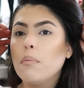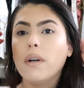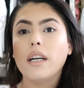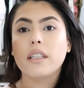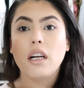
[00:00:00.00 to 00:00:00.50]

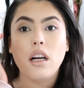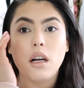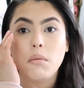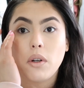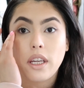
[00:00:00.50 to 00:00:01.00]
But
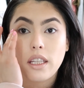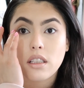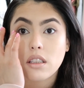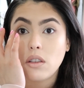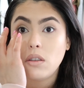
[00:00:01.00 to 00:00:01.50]
okay,
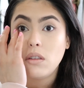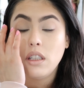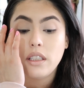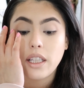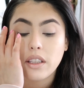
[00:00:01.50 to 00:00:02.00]
so
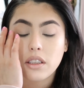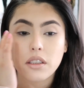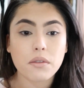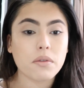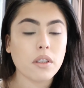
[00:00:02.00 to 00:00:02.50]
now that
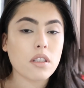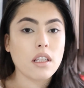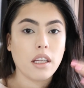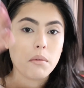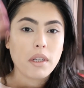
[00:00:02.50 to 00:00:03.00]
they're filled
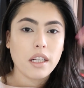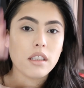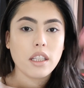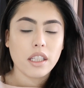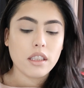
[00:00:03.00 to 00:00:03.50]
in, I'm kind
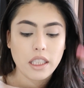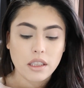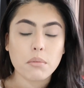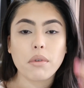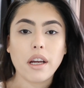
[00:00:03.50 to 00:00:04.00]
of letting like
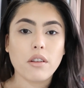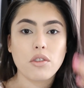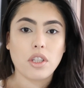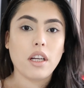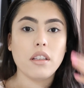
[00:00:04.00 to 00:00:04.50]
the brow
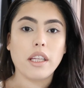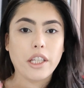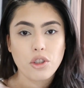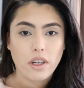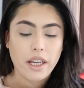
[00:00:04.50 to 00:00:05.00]
gel
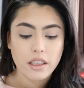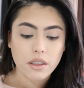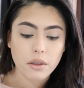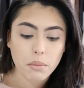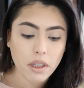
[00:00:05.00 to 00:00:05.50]
like dry a
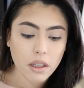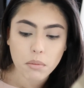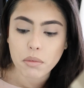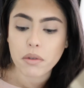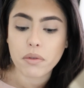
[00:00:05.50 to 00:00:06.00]
little
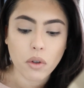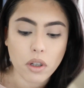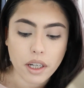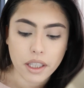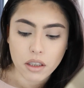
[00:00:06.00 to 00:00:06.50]
bit
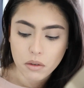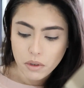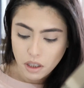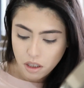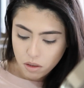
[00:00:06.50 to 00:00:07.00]
before I go
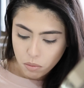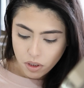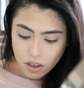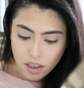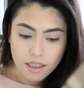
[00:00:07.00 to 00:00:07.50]
in
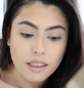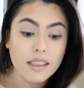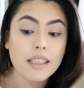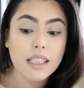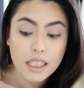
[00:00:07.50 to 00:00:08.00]
with a
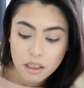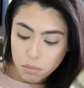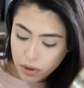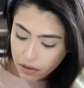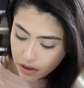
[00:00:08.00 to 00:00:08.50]
little
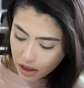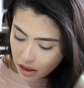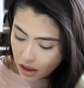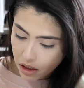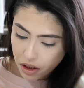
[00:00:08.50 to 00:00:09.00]
bit of
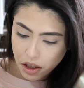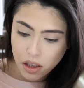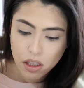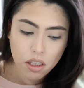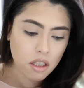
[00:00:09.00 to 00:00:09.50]
concealer.
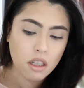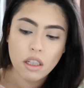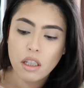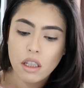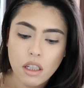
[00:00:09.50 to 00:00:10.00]

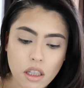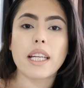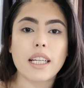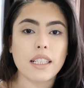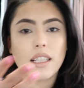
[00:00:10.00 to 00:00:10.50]
I
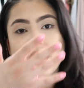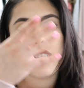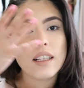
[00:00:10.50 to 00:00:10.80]
can